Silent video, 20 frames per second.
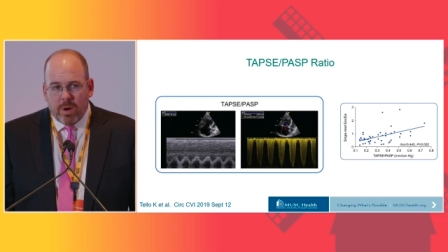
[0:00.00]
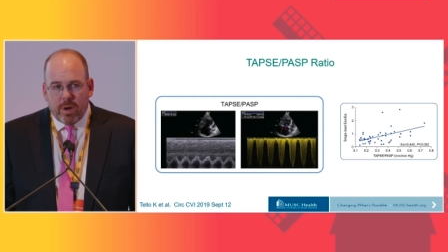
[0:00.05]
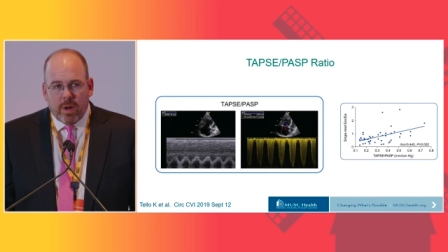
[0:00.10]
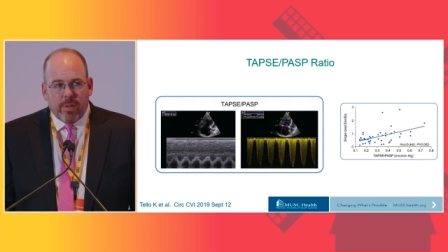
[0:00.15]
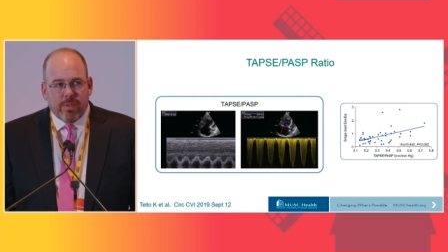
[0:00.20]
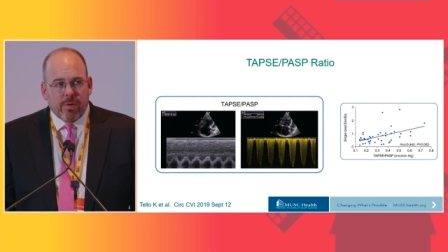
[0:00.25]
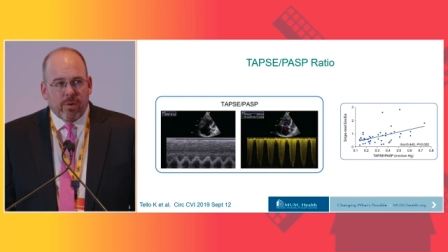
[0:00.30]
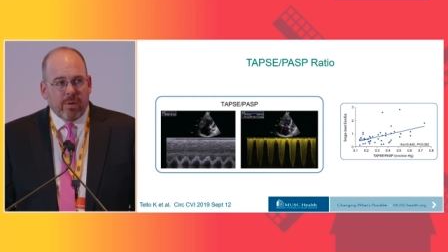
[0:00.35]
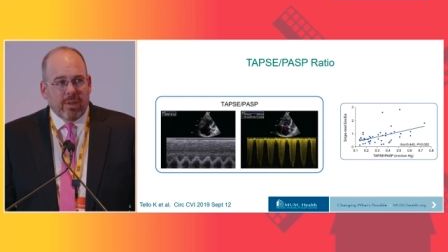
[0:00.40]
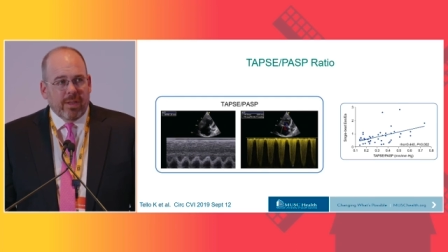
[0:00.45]
What
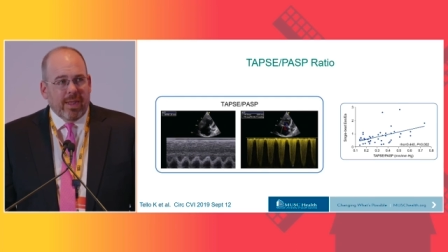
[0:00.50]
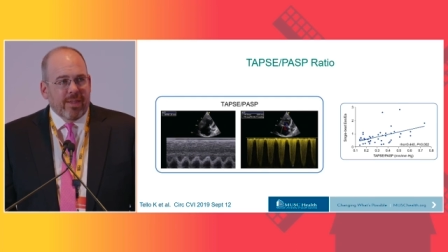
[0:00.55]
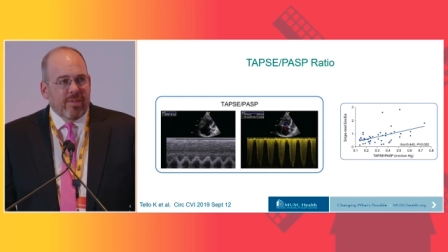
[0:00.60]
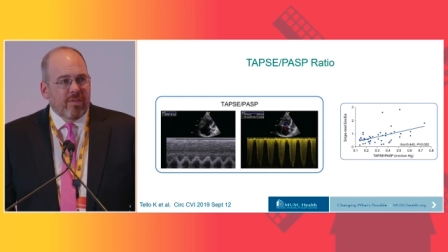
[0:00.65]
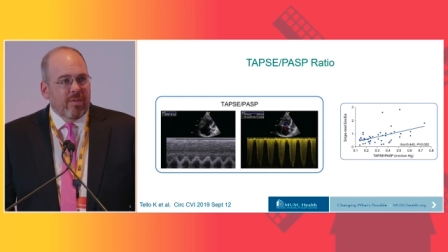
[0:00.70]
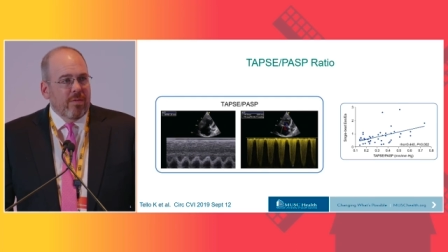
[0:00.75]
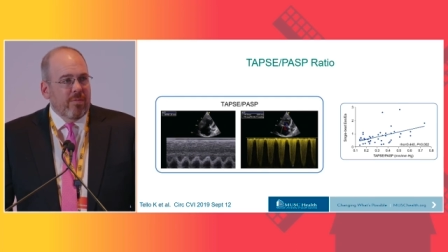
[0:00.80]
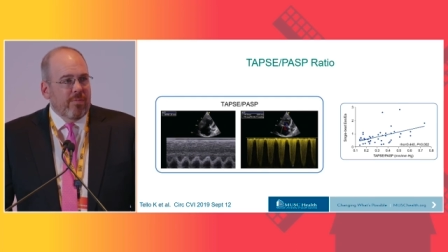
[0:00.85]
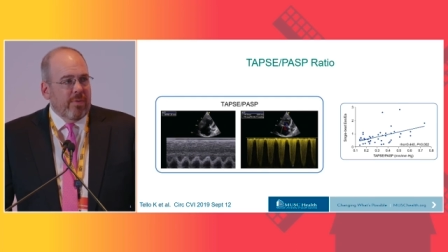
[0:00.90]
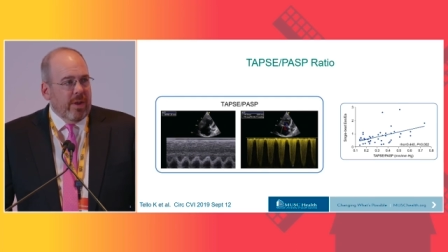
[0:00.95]
other
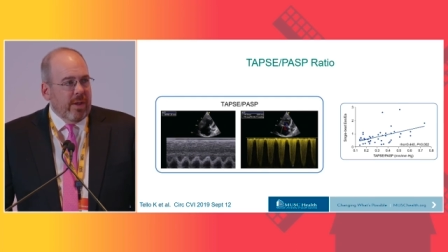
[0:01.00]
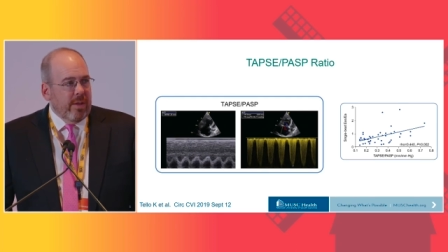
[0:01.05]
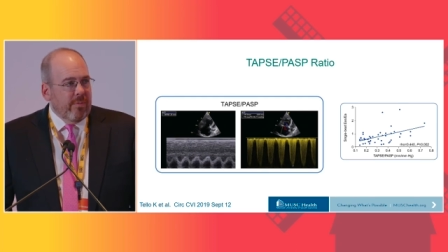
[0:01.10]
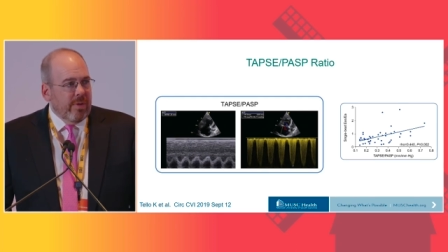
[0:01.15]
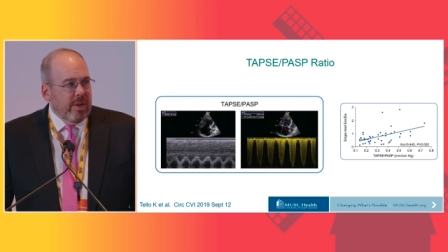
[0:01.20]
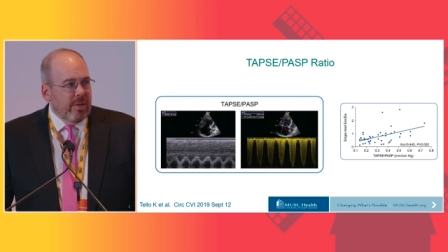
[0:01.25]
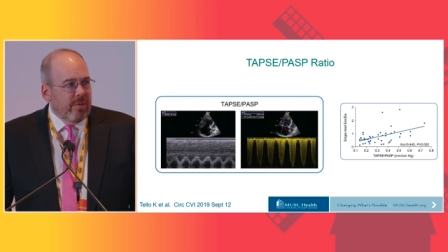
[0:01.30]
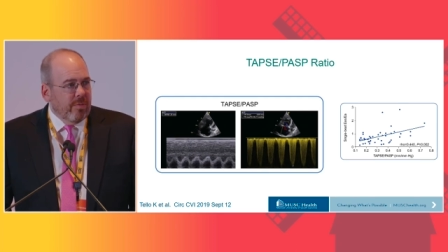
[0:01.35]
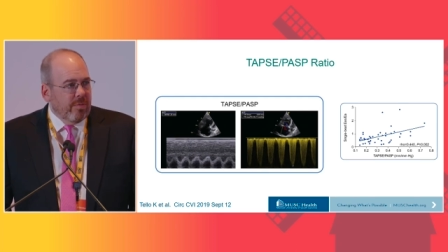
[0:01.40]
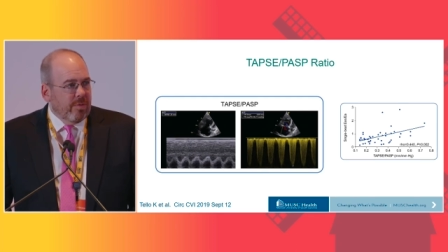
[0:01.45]
less
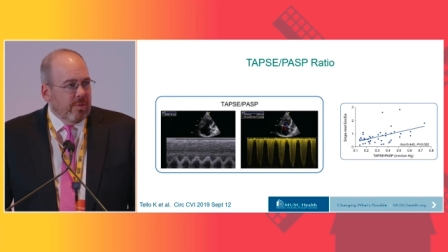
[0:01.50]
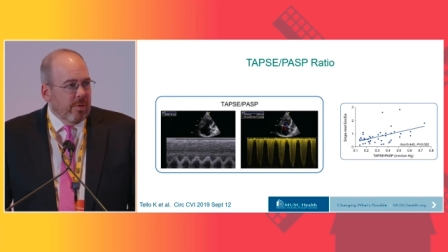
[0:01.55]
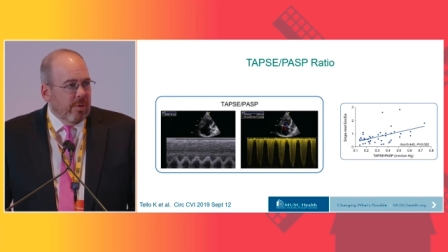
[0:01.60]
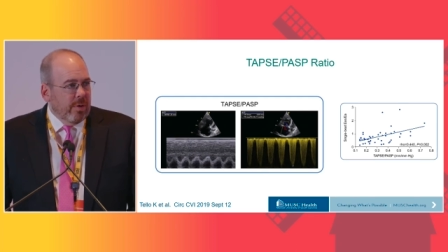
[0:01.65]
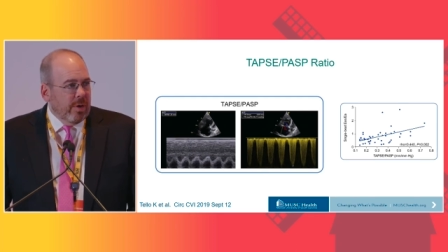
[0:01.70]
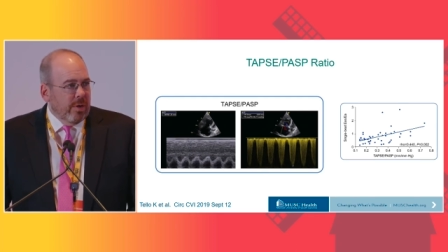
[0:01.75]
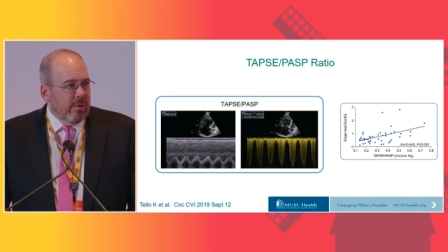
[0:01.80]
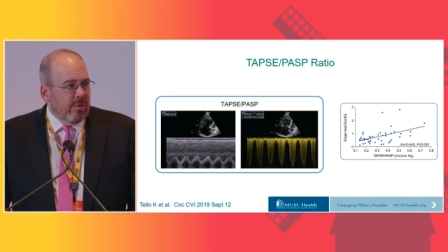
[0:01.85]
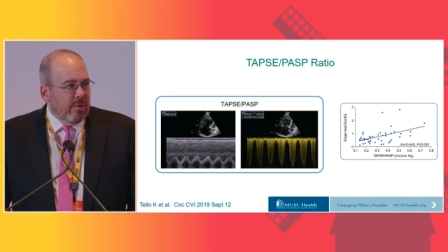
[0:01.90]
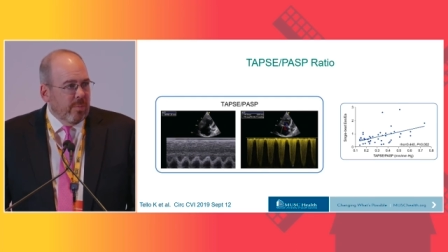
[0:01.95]
invasive
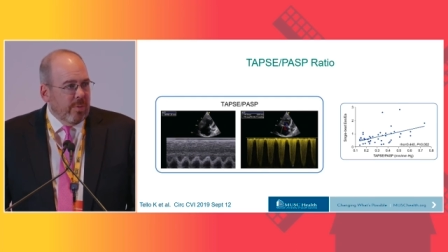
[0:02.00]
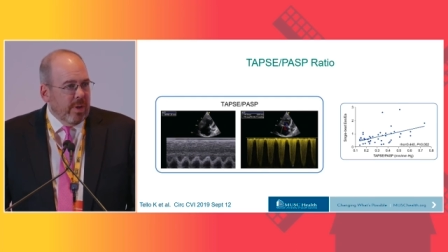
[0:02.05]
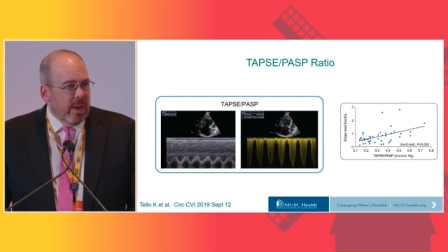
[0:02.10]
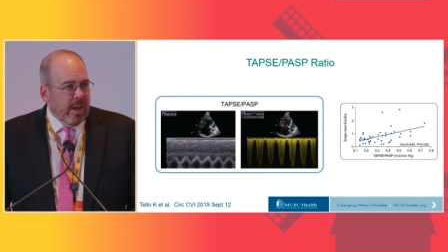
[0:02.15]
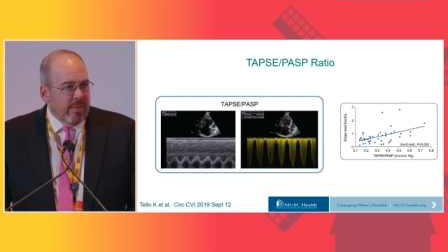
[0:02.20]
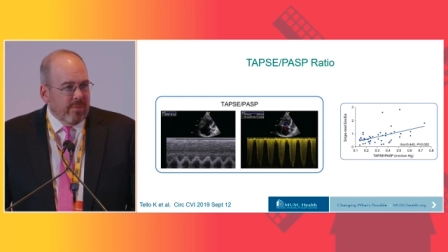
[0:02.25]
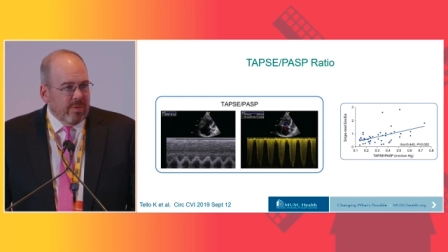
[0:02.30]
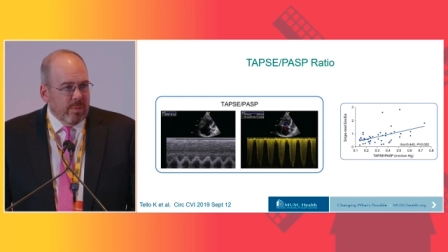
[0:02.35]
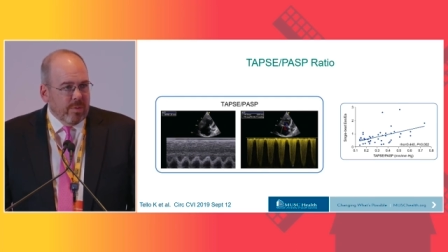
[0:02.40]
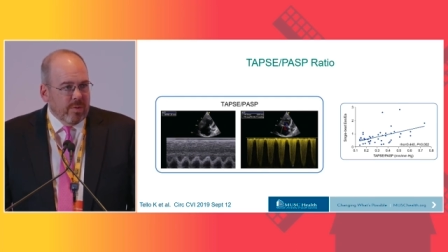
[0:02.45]
surrogates do we
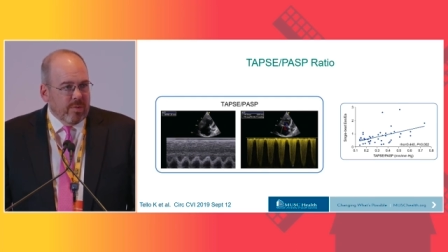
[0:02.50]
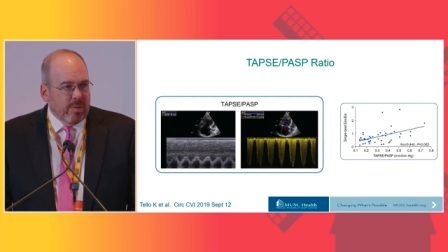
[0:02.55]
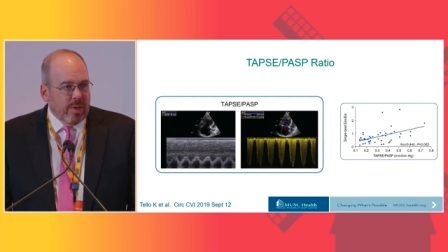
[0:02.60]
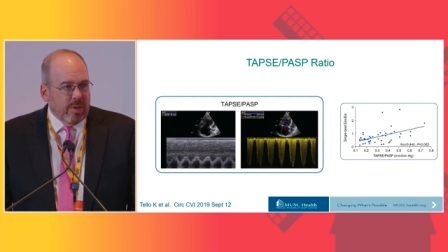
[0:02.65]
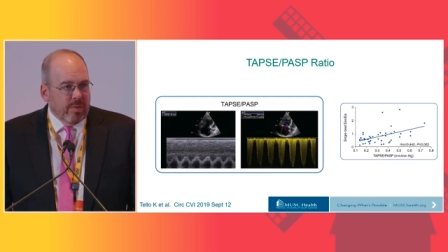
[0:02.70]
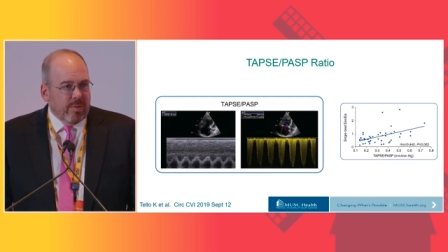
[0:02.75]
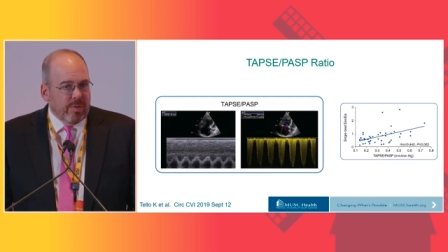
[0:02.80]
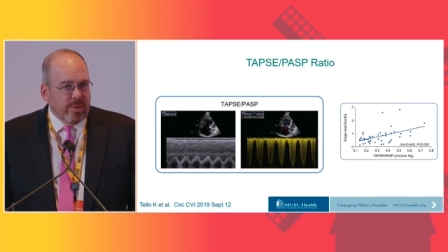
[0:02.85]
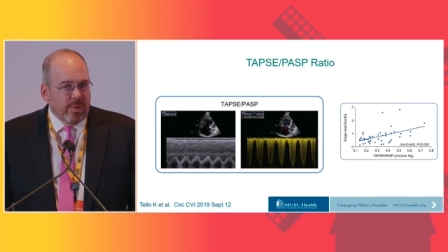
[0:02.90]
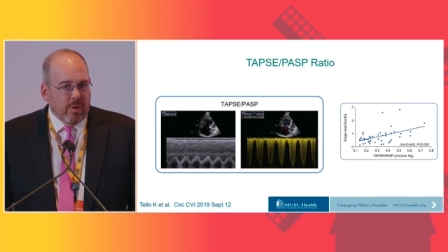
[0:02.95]
have to
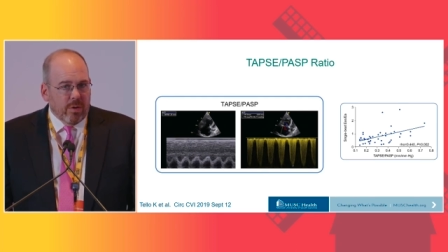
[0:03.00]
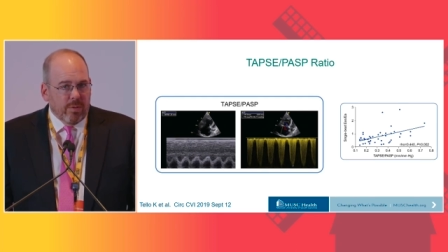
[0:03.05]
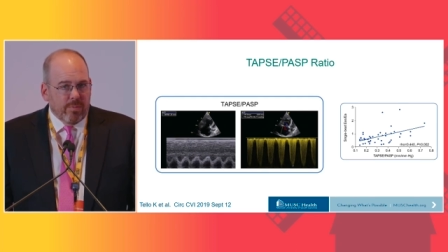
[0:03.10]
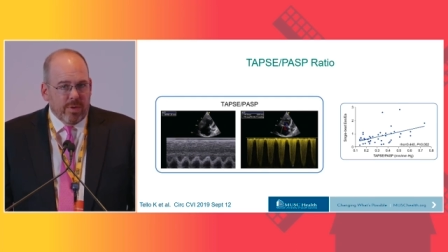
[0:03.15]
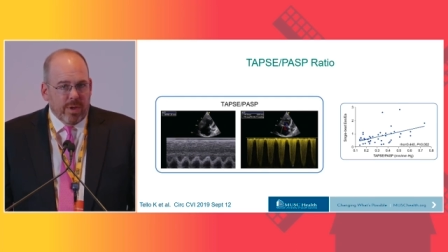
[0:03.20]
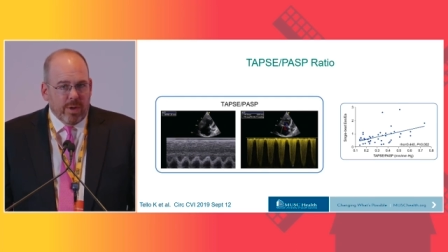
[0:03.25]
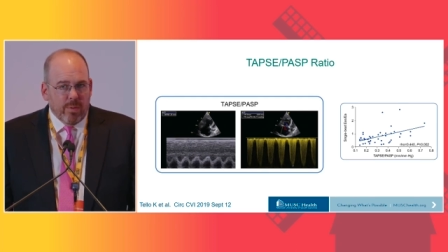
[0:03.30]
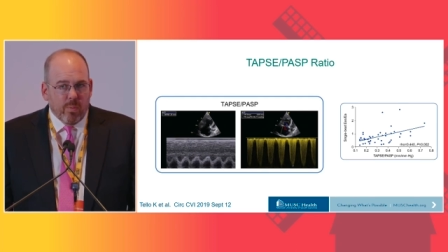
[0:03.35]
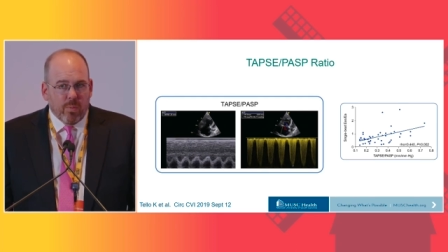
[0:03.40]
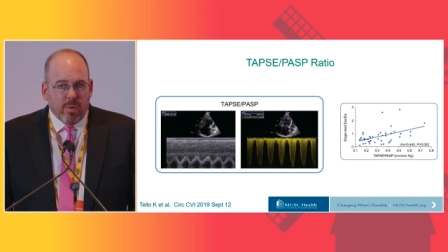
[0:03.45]
assess the
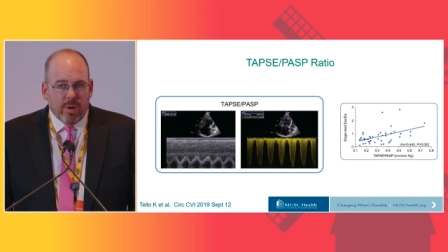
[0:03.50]
RV?